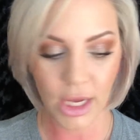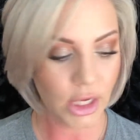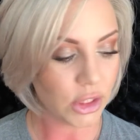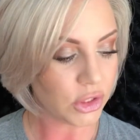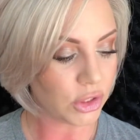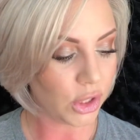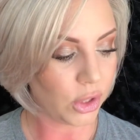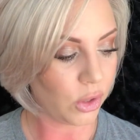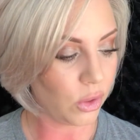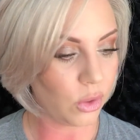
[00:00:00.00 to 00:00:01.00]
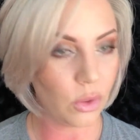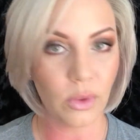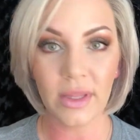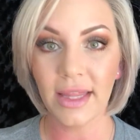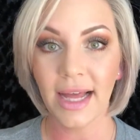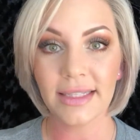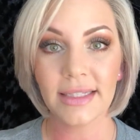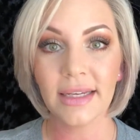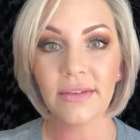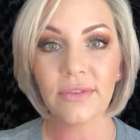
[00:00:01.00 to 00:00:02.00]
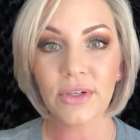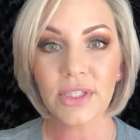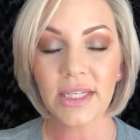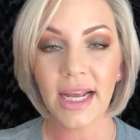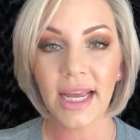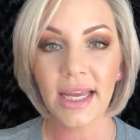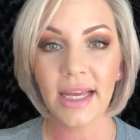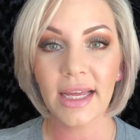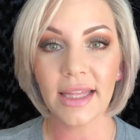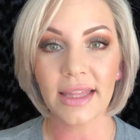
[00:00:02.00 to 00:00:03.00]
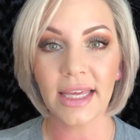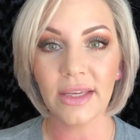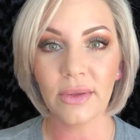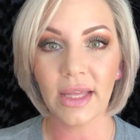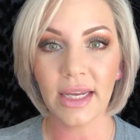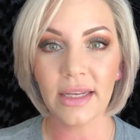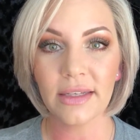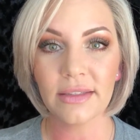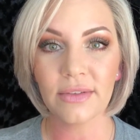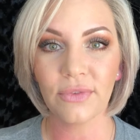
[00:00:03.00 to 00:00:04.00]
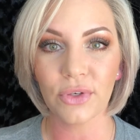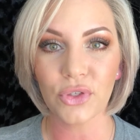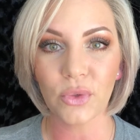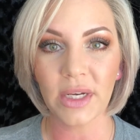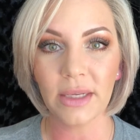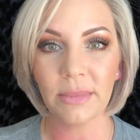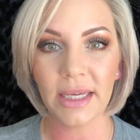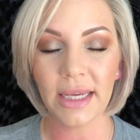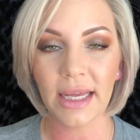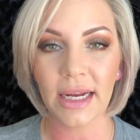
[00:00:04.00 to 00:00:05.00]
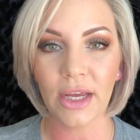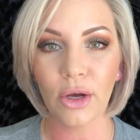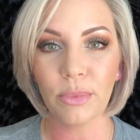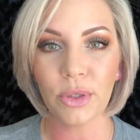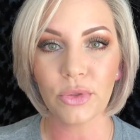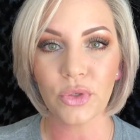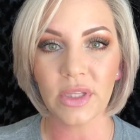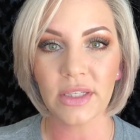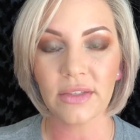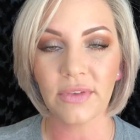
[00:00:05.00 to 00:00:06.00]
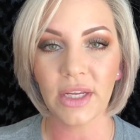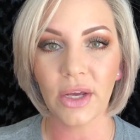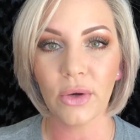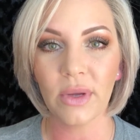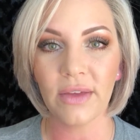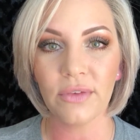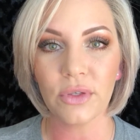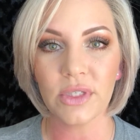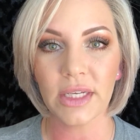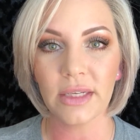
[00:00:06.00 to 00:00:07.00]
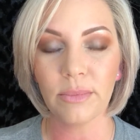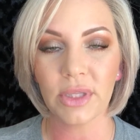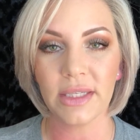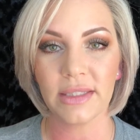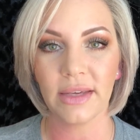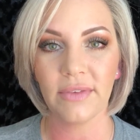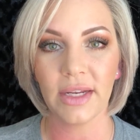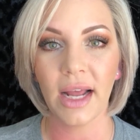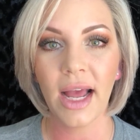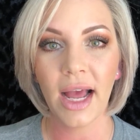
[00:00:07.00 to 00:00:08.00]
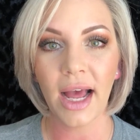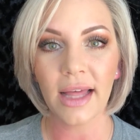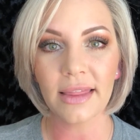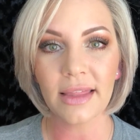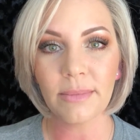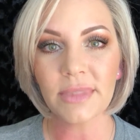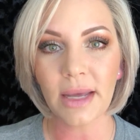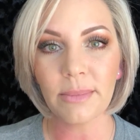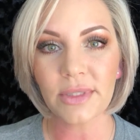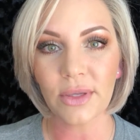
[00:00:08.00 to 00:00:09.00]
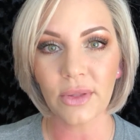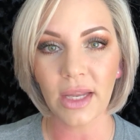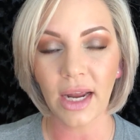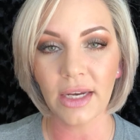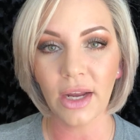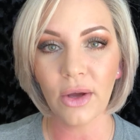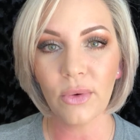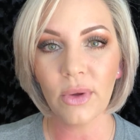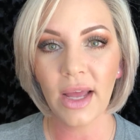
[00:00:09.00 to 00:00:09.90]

So that's it for today. Thank you ladies for joining me, and I hope you enjoyed this video. If you did, please give it a thumbs up so that I know,